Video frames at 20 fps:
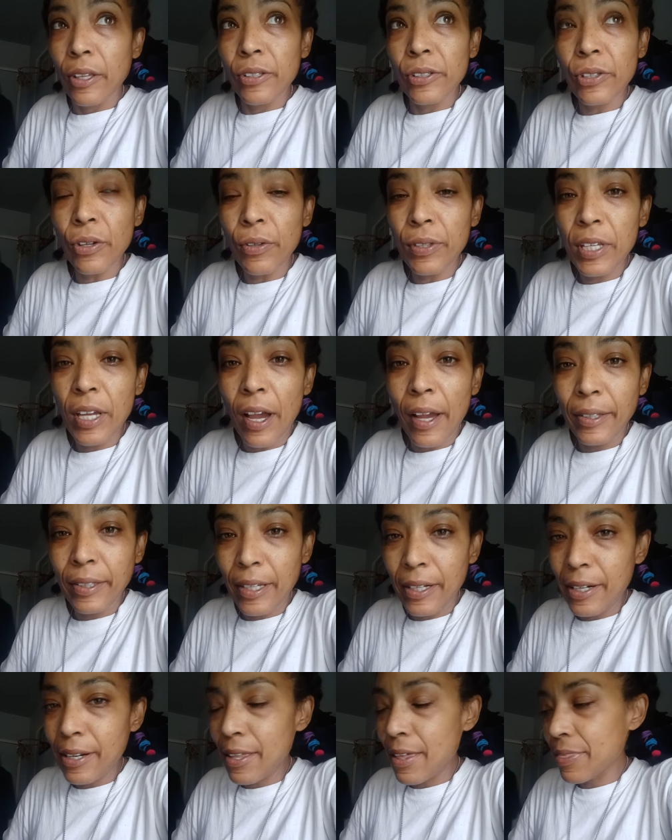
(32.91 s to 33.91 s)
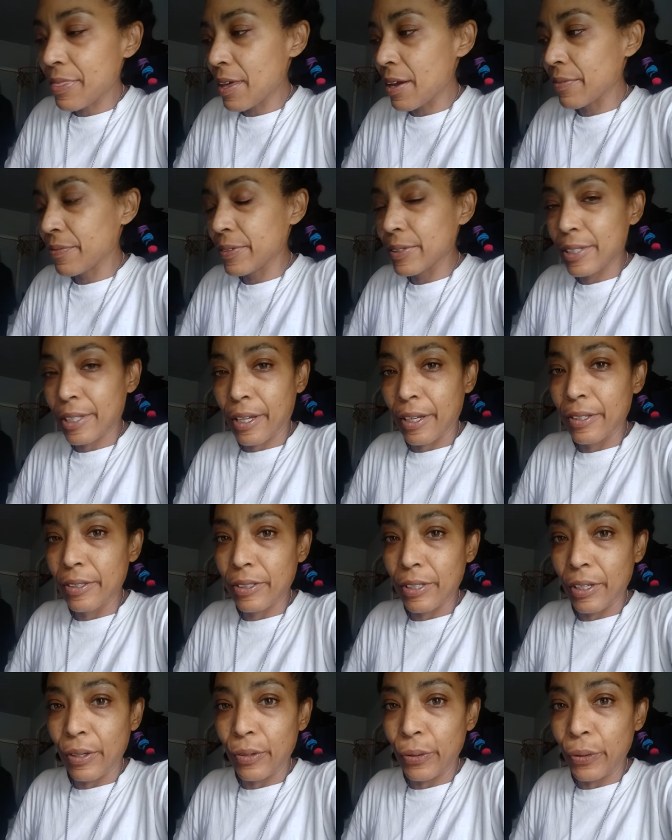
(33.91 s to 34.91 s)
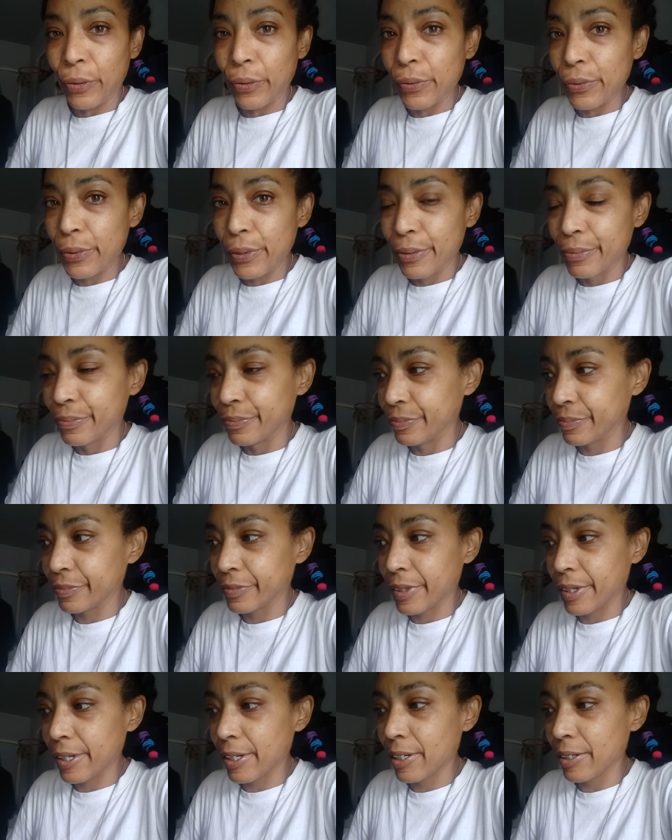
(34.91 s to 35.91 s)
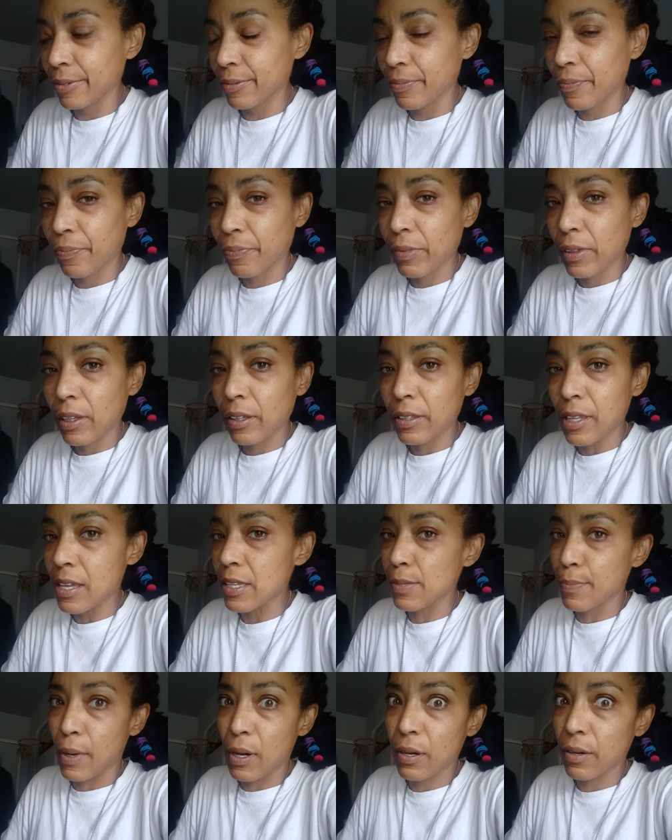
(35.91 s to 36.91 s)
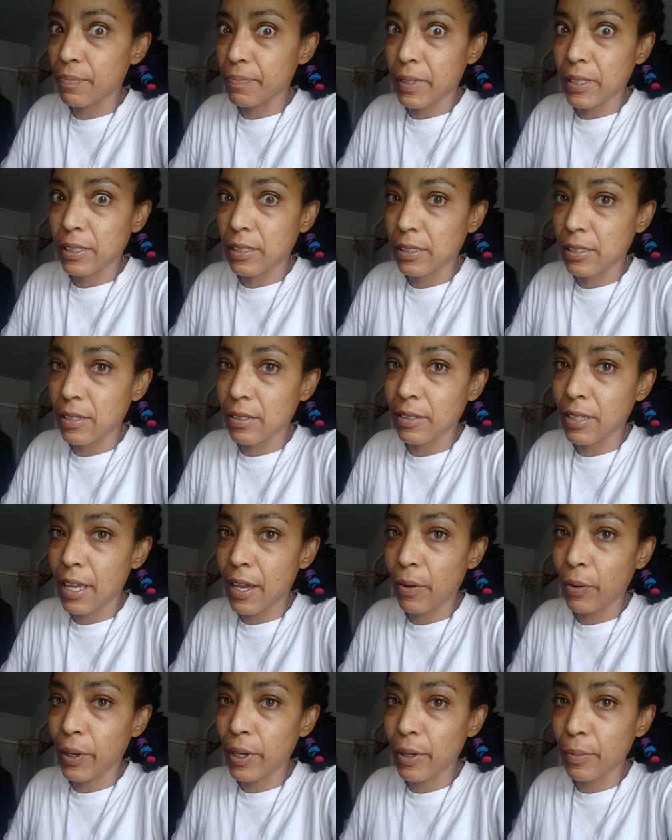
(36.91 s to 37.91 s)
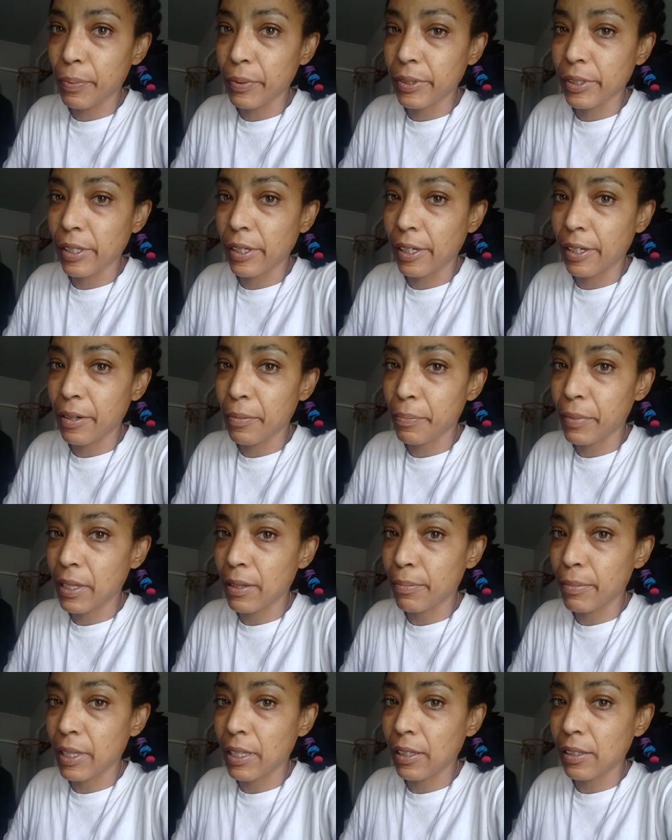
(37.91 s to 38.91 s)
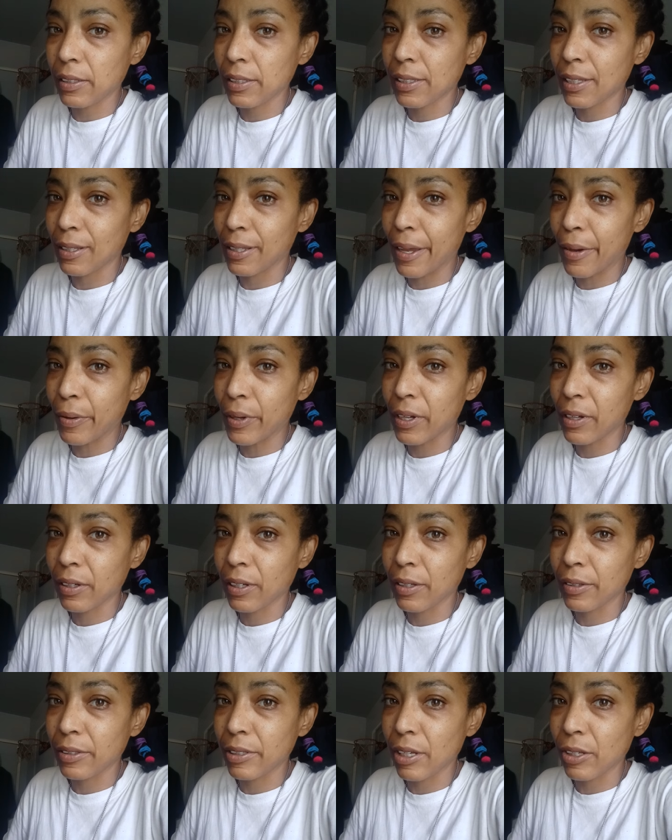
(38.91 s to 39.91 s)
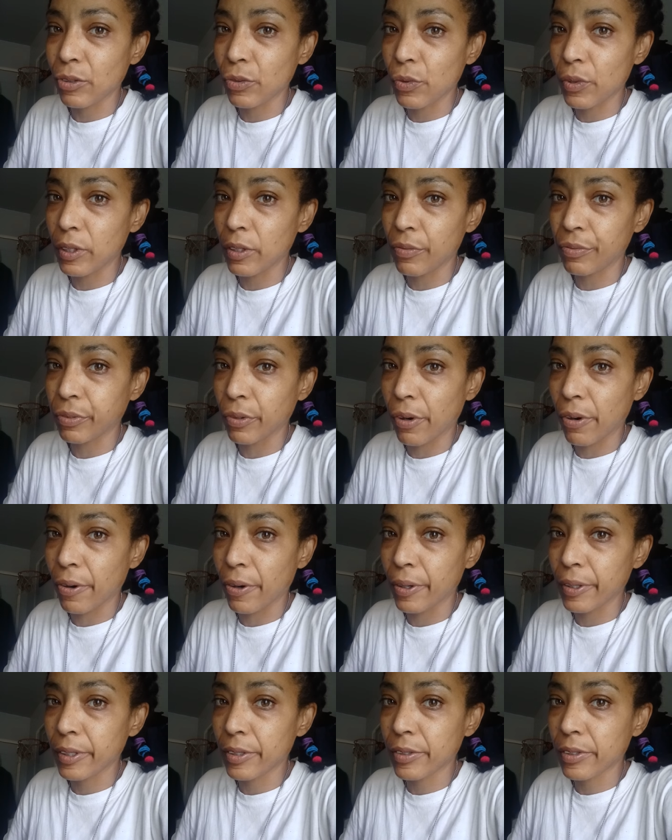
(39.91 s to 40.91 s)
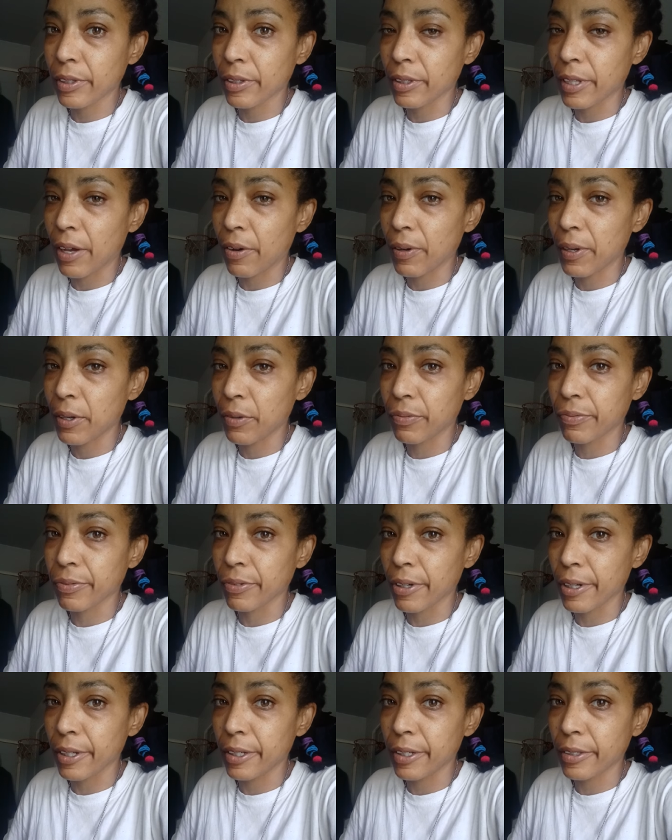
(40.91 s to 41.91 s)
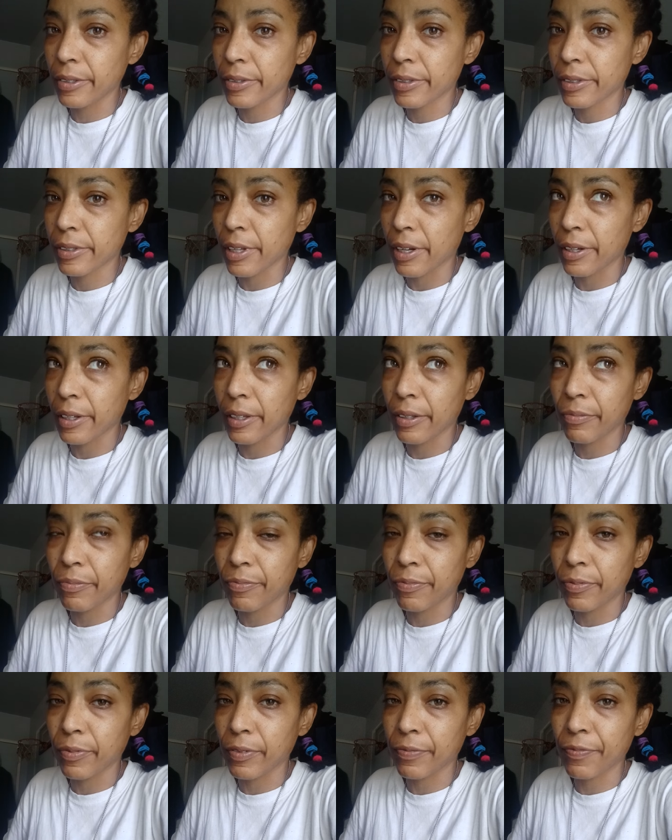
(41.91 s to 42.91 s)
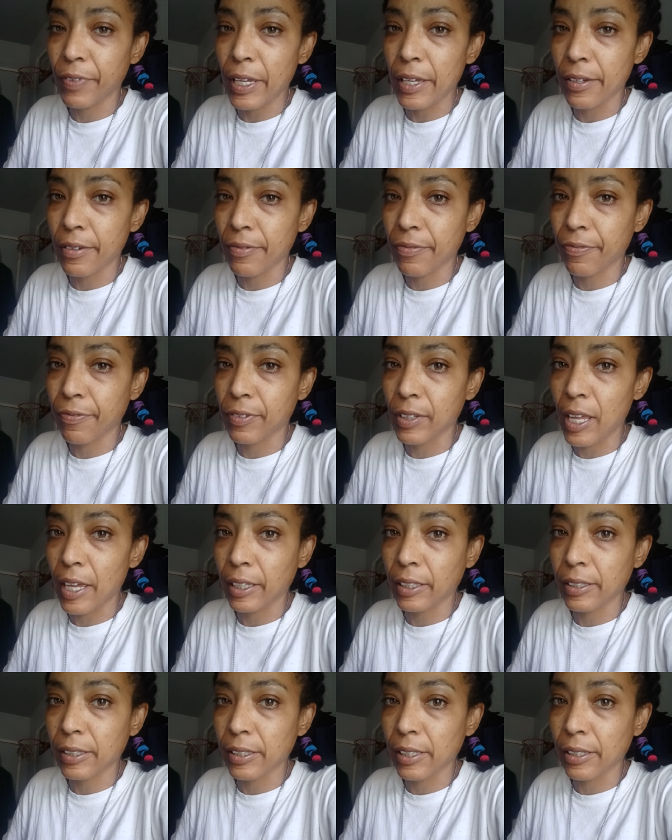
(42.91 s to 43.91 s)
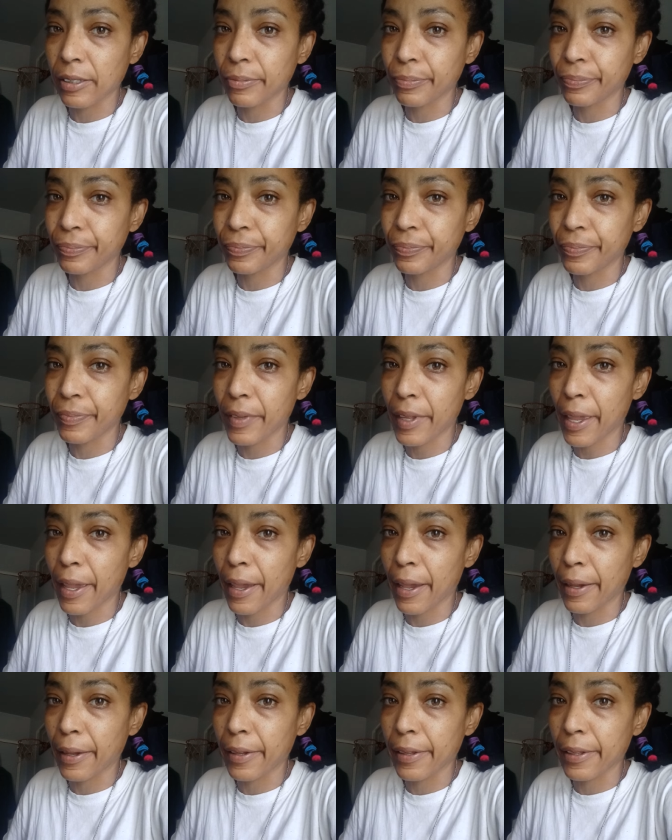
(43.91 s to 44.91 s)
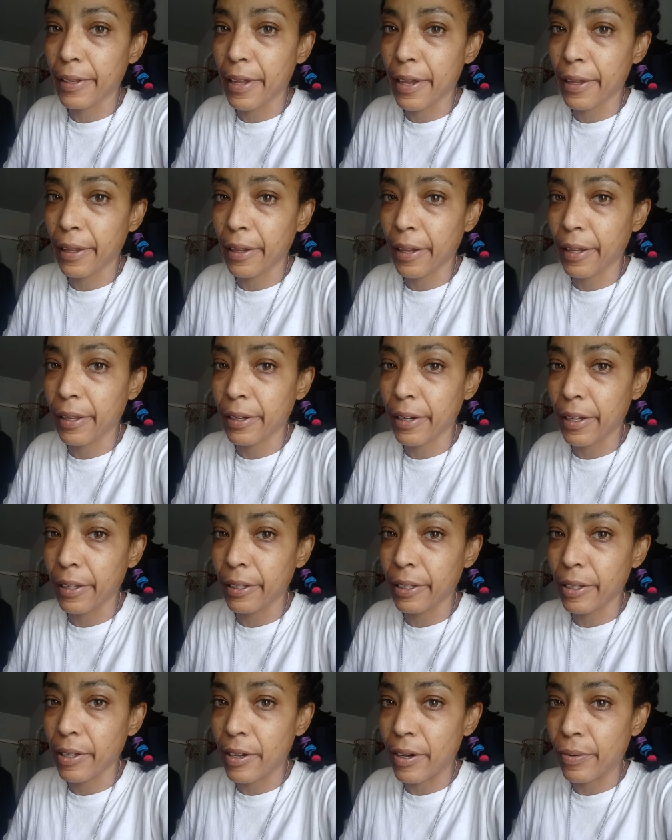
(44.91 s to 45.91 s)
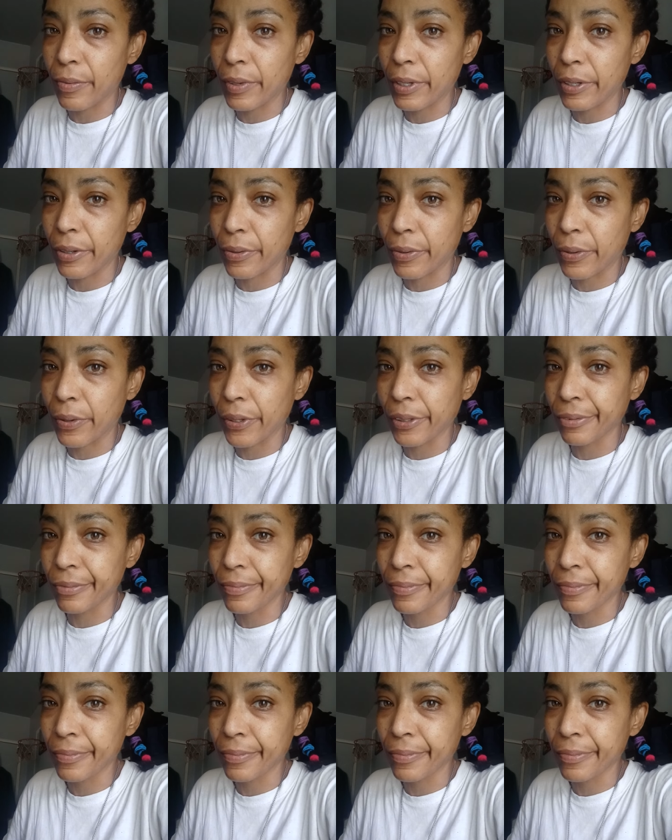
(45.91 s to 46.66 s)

So the identity theft is continued, right? These mobs still out here pretending to be me, still out here continuing the fraud, still out here fronting and stunting, fake flexing, acting like ain't nothing going on.